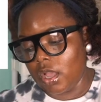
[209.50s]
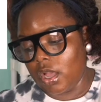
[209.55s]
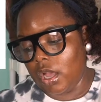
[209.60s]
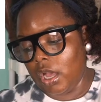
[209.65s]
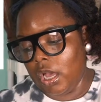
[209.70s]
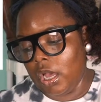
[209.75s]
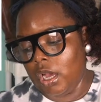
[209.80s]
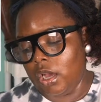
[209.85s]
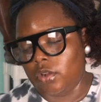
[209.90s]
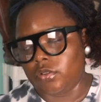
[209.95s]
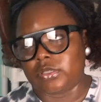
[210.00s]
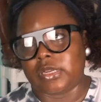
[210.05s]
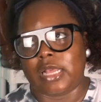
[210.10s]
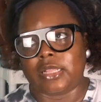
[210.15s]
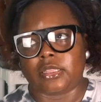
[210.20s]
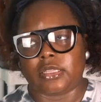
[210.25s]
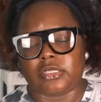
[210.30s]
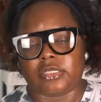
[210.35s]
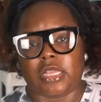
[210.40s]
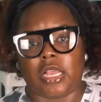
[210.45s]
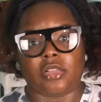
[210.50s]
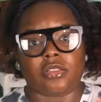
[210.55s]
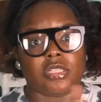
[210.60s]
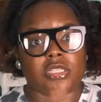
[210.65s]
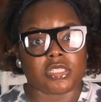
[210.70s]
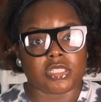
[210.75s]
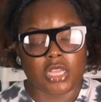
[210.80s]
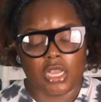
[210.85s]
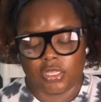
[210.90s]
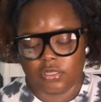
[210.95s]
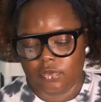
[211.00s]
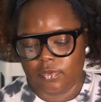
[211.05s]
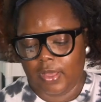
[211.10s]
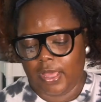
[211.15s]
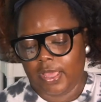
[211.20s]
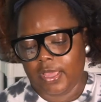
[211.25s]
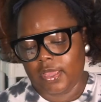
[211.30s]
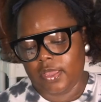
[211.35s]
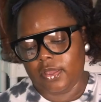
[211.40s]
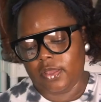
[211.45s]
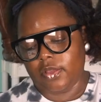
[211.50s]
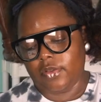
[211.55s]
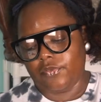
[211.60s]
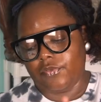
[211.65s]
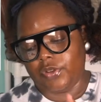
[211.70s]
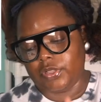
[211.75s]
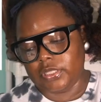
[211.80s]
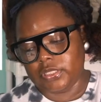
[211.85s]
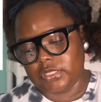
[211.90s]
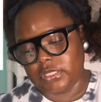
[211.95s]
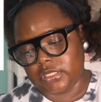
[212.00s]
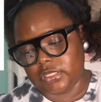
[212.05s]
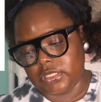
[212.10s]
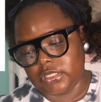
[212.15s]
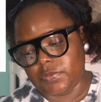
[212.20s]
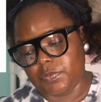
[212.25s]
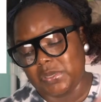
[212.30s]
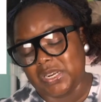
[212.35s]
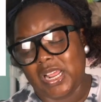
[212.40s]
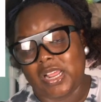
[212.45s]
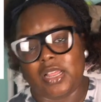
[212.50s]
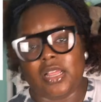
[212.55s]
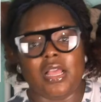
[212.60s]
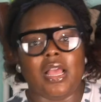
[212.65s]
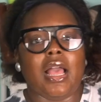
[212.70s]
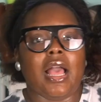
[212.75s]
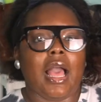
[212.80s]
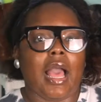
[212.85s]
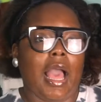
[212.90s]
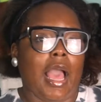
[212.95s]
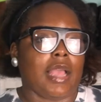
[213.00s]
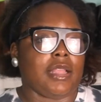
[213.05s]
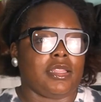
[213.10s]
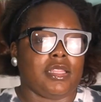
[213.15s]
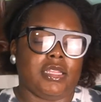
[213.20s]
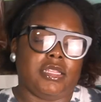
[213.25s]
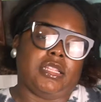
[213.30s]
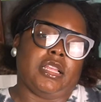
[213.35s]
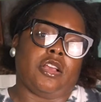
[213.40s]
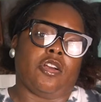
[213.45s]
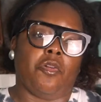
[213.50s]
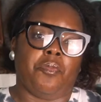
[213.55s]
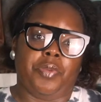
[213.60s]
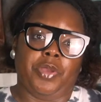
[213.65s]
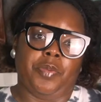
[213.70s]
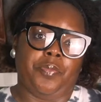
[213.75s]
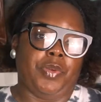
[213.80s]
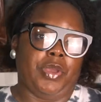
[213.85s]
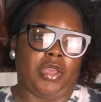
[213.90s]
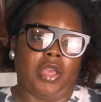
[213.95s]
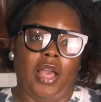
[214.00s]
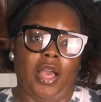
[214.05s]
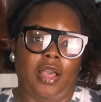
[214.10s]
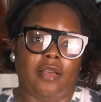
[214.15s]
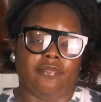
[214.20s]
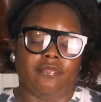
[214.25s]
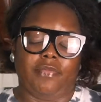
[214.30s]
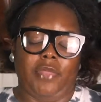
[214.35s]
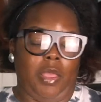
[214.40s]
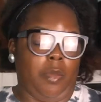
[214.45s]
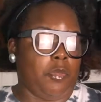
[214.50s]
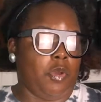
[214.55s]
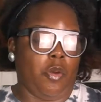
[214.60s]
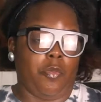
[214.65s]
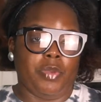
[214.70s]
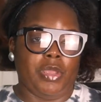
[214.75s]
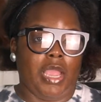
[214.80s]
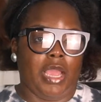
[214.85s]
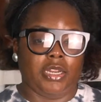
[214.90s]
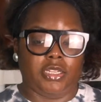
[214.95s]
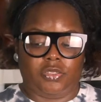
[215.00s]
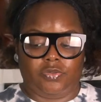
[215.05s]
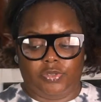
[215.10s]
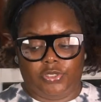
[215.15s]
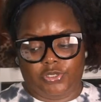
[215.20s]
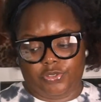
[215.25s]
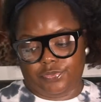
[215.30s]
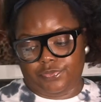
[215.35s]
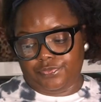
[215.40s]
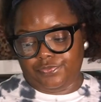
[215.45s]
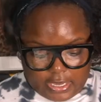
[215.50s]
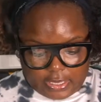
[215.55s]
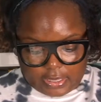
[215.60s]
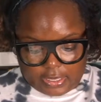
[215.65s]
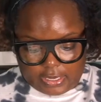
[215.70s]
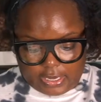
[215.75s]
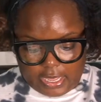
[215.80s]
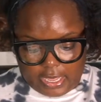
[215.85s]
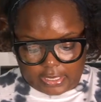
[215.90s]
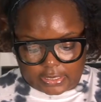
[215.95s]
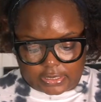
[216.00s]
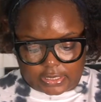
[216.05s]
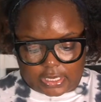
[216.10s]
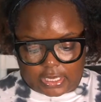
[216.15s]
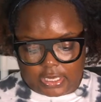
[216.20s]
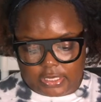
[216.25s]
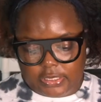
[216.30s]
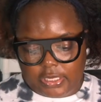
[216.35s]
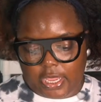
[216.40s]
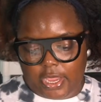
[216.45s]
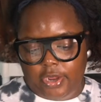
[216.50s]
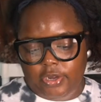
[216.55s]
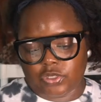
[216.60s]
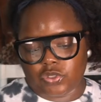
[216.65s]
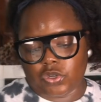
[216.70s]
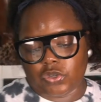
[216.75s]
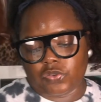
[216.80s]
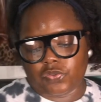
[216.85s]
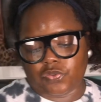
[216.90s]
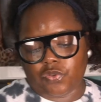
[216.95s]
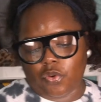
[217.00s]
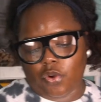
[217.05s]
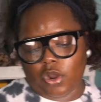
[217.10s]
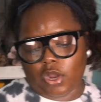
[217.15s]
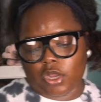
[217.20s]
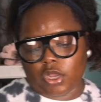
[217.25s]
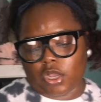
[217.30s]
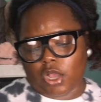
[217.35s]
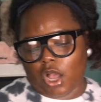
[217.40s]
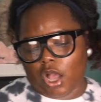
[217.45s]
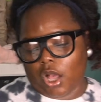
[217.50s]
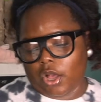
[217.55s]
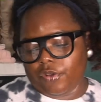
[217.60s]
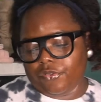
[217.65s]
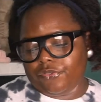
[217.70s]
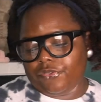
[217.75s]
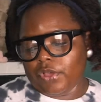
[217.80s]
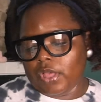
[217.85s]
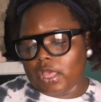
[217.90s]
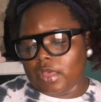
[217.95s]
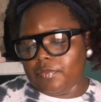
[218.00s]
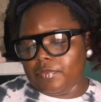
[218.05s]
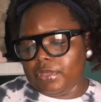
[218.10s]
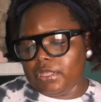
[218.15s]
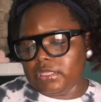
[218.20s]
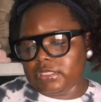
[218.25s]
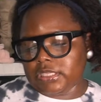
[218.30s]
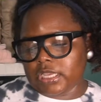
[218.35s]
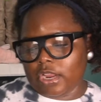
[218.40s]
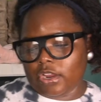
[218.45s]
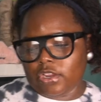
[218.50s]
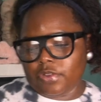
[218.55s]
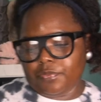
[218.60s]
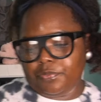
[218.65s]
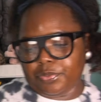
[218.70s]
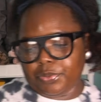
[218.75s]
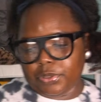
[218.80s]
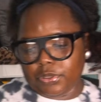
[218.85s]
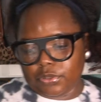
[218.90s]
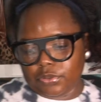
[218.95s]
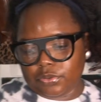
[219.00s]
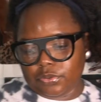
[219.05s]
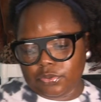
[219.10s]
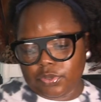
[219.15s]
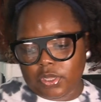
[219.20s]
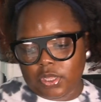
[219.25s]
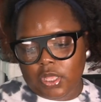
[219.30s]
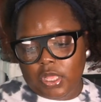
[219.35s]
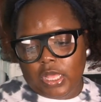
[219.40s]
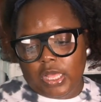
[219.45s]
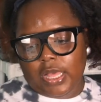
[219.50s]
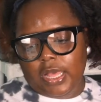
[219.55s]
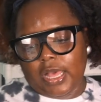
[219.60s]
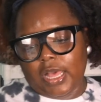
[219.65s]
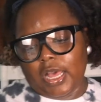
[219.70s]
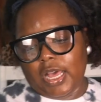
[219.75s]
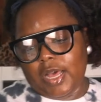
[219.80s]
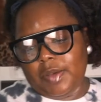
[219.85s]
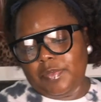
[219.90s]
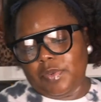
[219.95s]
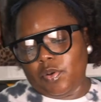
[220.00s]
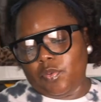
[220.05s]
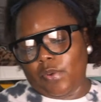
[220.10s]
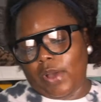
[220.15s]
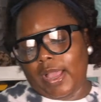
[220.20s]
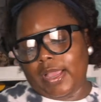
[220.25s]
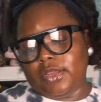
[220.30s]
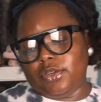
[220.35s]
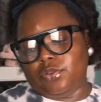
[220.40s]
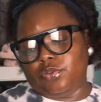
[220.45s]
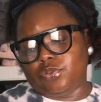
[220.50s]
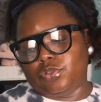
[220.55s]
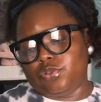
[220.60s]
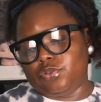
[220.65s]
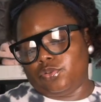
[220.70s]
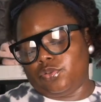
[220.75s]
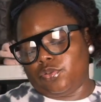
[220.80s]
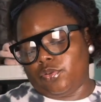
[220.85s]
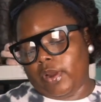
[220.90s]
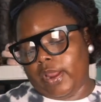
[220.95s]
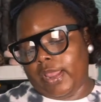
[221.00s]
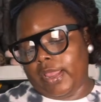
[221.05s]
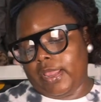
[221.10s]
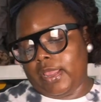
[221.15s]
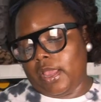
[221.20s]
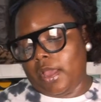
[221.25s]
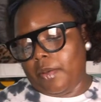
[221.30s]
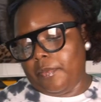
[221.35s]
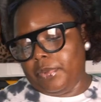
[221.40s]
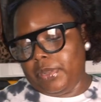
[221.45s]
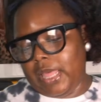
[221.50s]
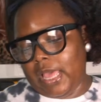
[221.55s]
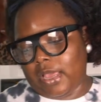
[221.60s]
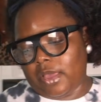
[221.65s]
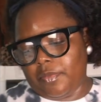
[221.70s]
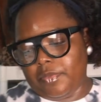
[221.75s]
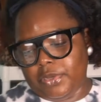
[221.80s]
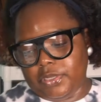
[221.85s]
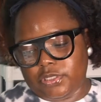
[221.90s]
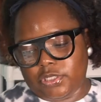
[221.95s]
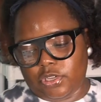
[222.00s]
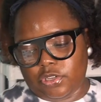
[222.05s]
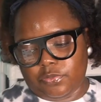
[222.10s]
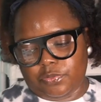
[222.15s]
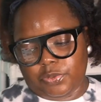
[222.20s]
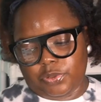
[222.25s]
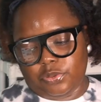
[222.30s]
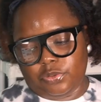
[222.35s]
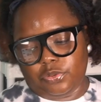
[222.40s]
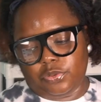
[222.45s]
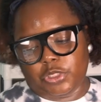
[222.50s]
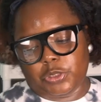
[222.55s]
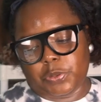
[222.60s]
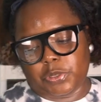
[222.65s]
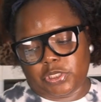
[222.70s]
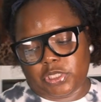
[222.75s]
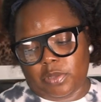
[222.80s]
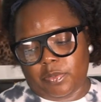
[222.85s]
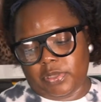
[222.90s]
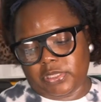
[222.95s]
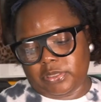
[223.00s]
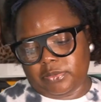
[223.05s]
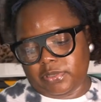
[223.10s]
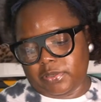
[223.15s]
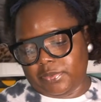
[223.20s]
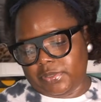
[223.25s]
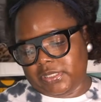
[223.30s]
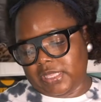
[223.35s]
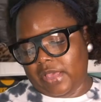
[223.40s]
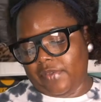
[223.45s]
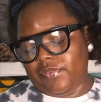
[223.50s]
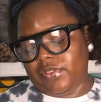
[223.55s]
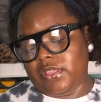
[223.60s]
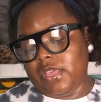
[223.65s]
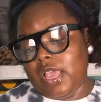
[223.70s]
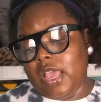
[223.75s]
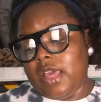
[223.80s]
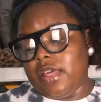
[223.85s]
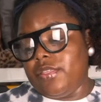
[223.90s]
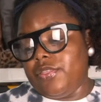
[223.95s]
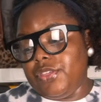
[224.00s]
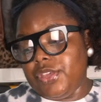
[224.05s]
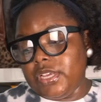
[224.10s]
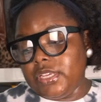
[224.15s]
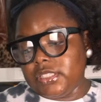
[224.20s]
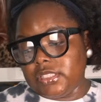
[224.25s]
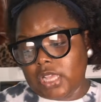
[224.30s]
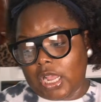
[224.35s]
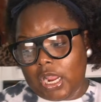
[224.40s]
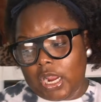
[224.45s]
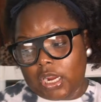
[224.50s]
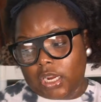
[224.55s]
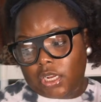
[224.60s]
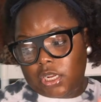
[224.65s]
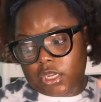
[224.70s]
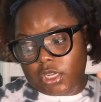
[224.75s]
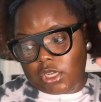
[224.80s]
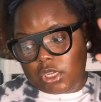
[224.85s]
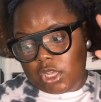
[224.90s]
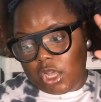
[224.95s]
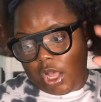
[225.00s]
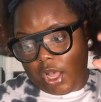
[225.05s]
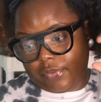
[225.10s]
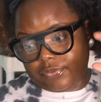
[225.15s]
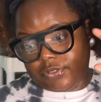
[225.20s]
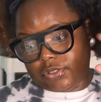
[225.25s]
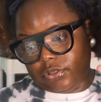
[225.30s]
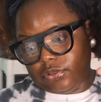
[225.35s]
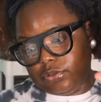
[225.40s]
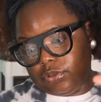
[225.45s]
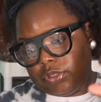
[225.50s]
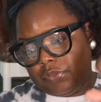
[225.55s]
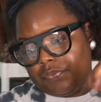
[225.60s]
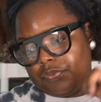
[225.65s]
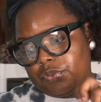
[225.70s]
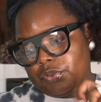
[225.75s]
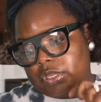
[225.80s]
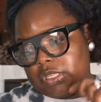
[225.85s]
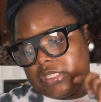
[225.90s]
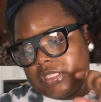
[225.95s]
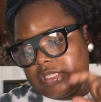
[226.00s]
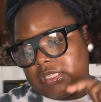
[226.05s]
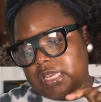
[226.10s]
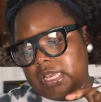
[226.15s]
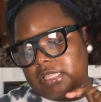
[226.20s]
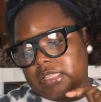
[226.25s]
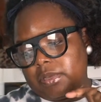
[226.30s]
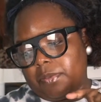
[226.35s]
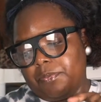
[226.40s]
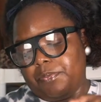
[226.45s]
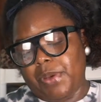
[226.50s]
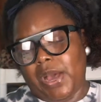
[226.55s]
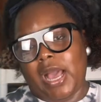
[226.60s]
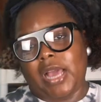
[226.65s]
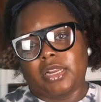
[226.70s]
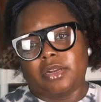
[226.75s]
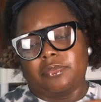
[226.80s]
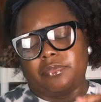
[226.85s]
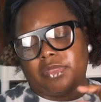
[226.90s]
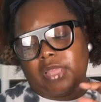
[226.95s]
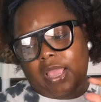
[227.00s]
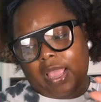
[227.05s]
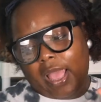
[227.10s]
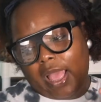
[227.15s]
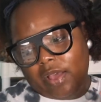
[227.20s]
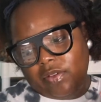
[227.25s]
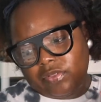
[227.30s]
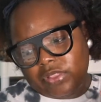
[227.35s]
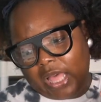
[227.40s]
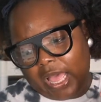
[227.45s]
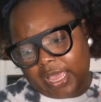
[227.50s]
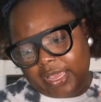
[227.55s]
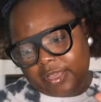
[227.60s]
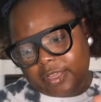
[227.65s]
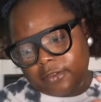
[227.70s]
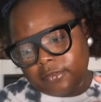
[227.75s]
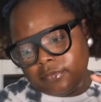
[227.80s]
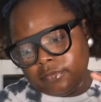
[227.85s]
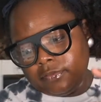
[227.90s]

or not this style, this colorway for the 6s, but I think they're going to be a big cop. I'm going to be honest with you. The next is the Air Jordan 4 Golf Military Blue, white, neutral gray, black military blue. It's supposed to come out September 7th. These are golf shoes. If you can see at the bottom, they have like